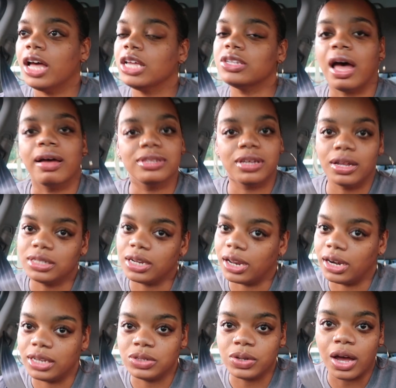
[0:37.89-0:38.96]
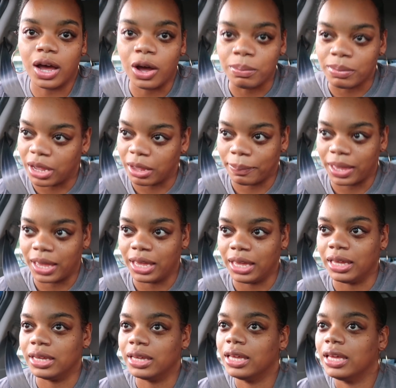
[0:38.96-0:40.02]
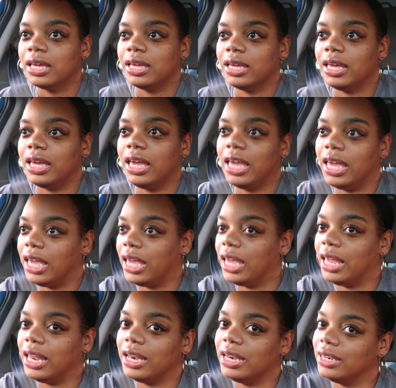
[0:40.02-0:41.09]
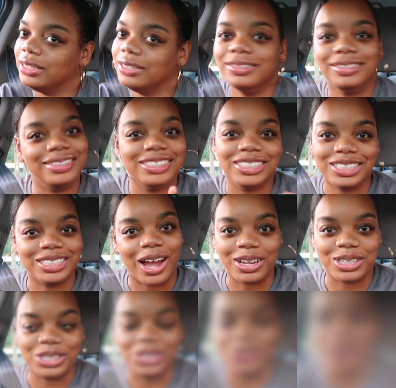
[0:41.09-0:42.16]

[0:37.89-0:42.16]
So I was gonna turn it into a whole mukbang and just talk to you